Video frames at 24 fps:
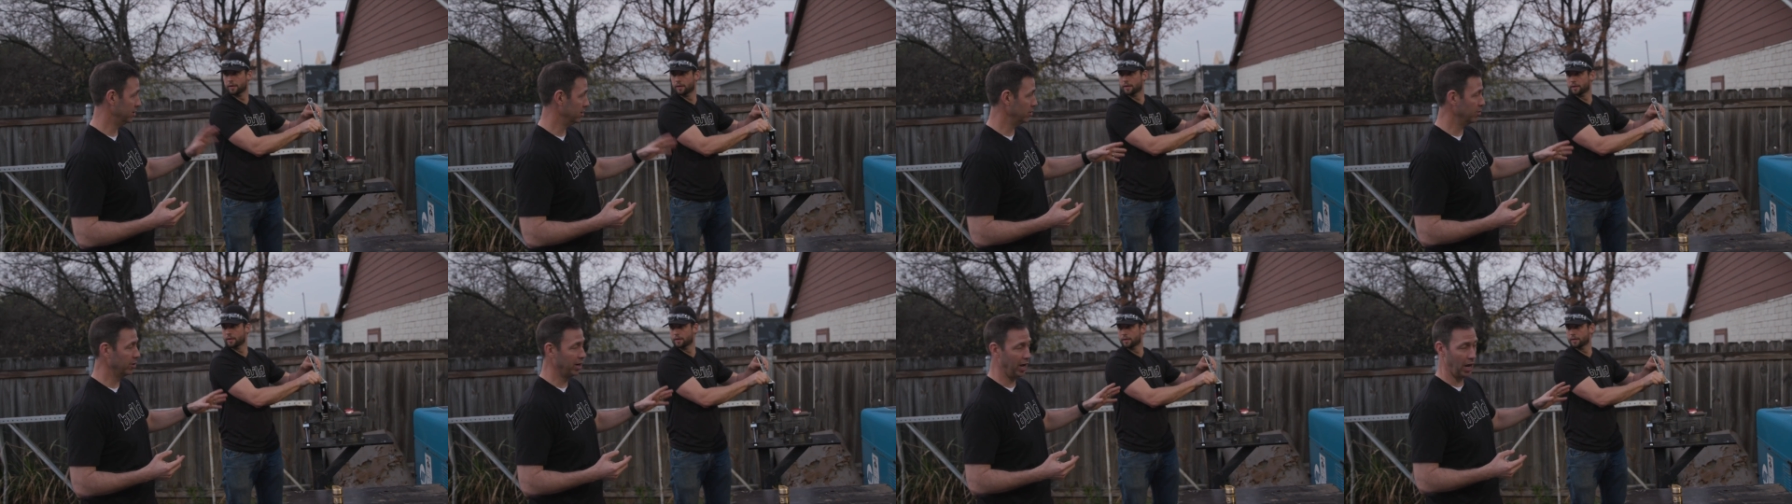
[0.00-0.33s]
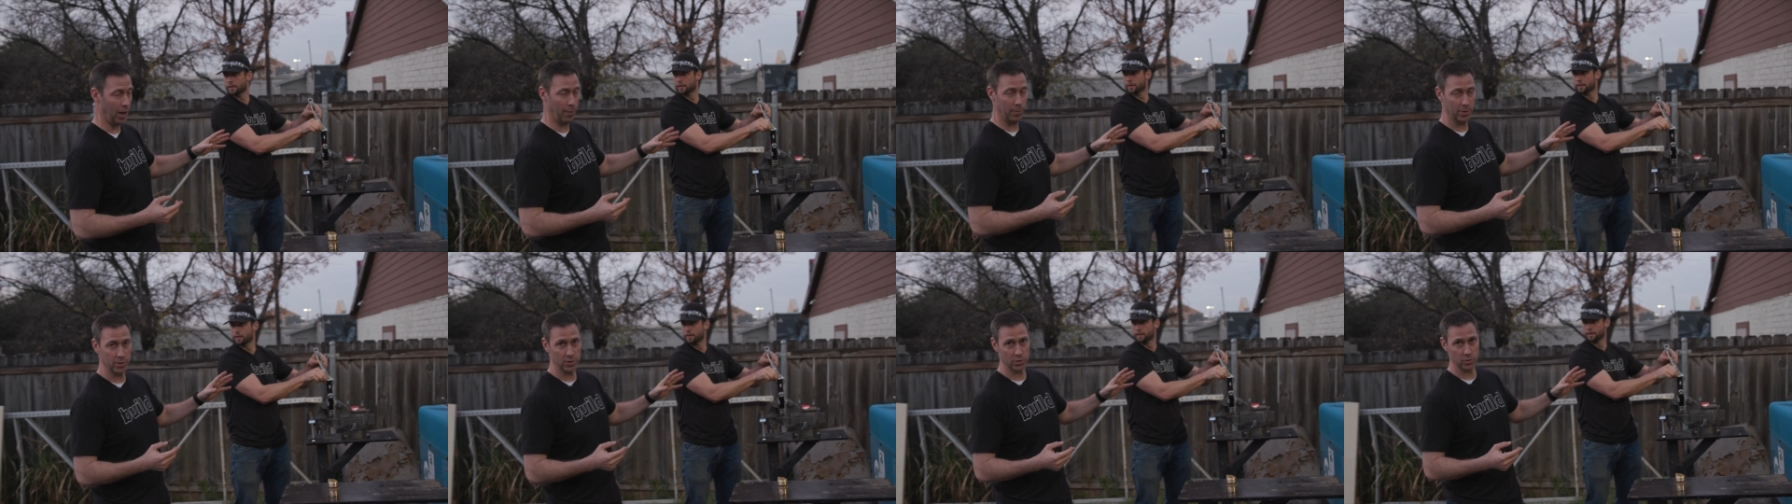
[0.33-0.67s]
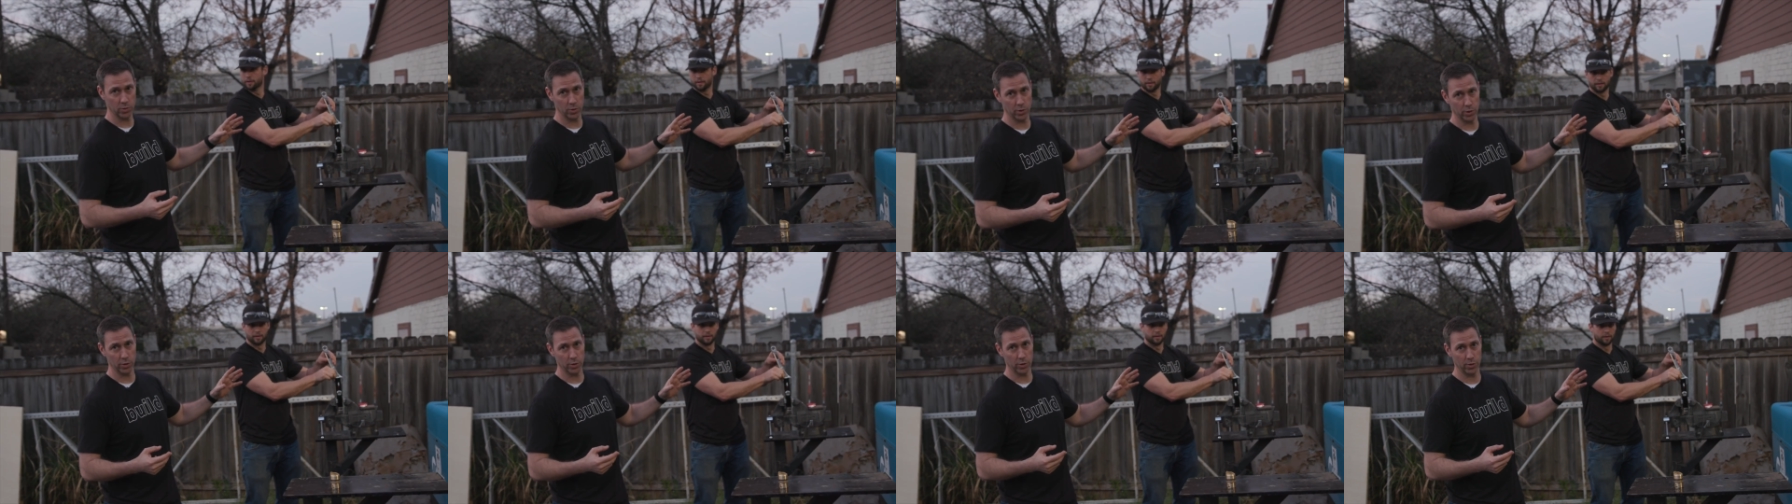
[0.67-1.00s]
see what
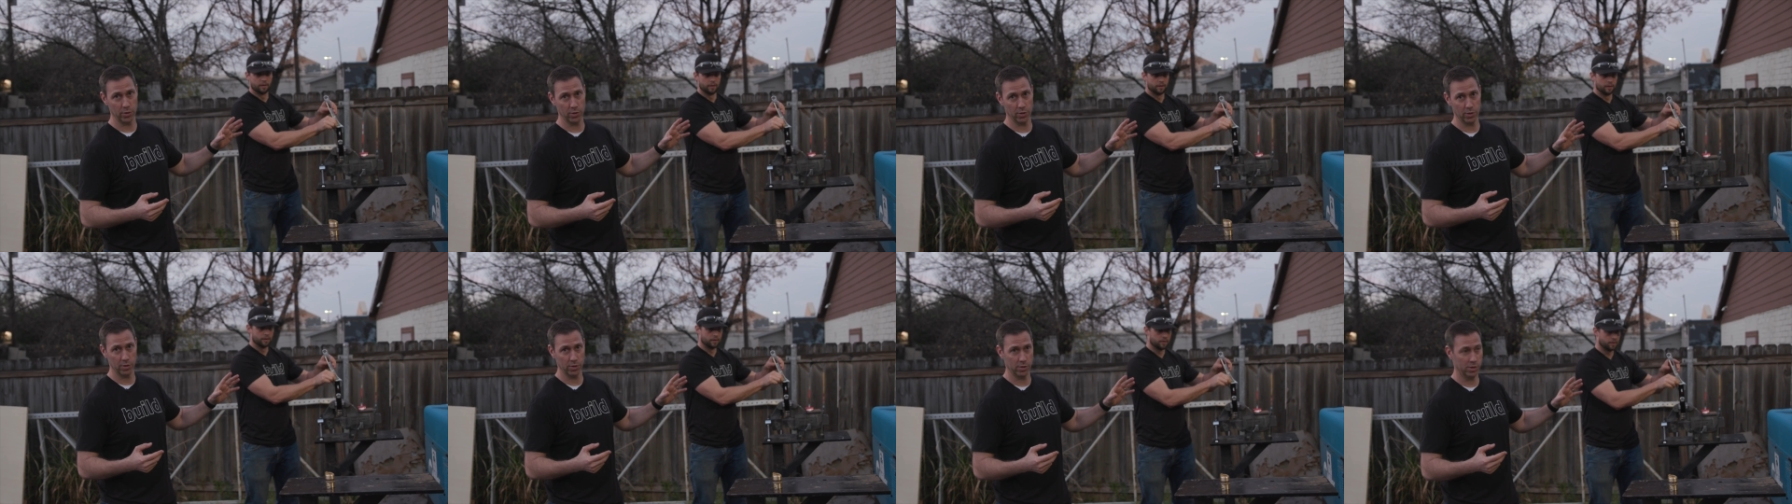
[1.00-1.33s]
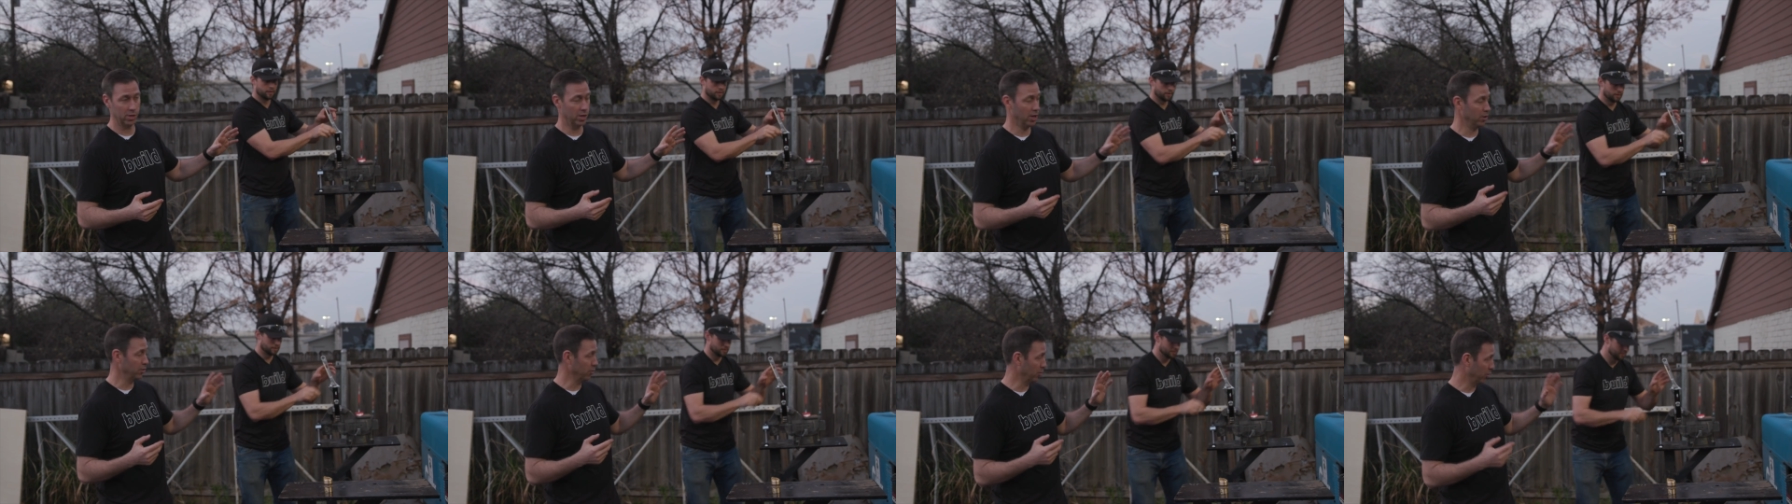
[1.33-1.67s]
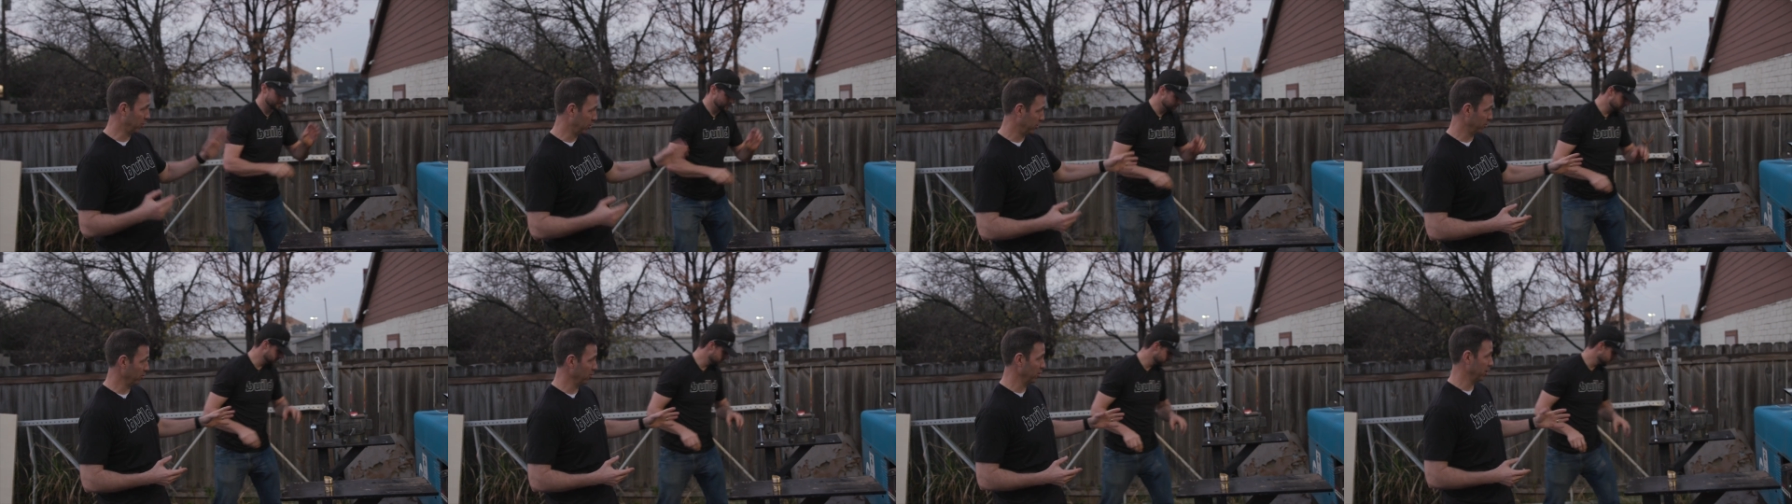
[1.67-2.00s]
happens with the other
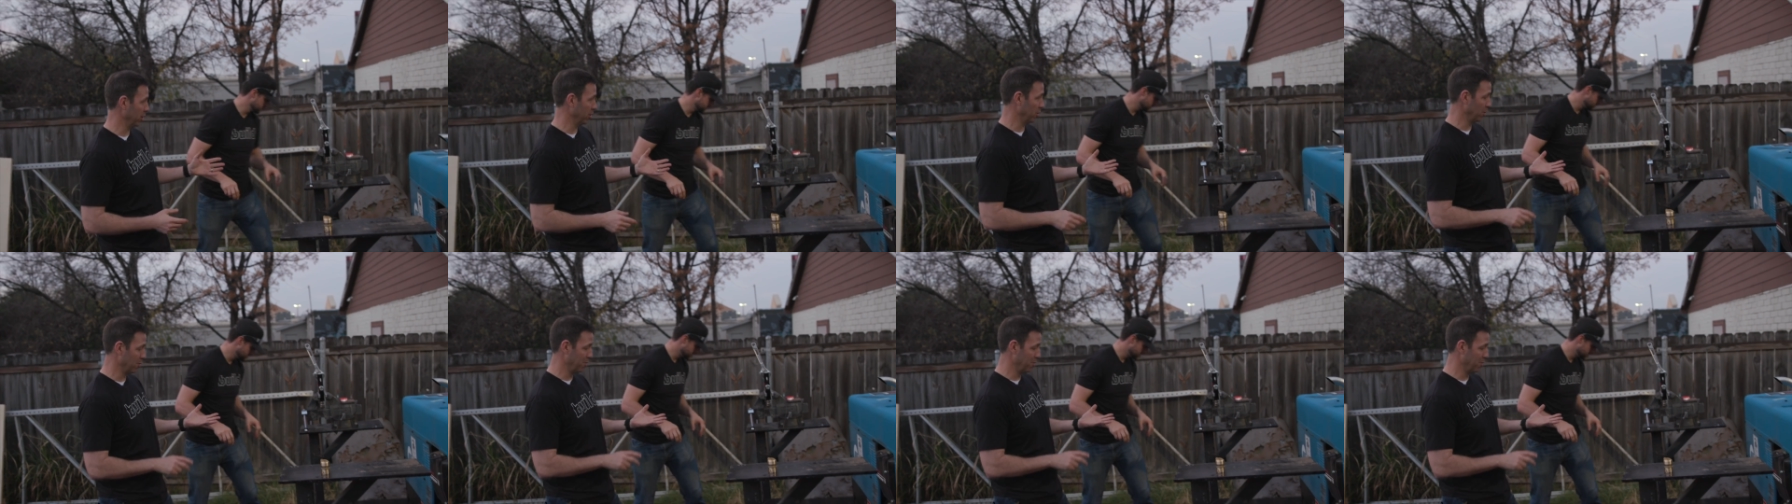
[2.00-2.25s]
three.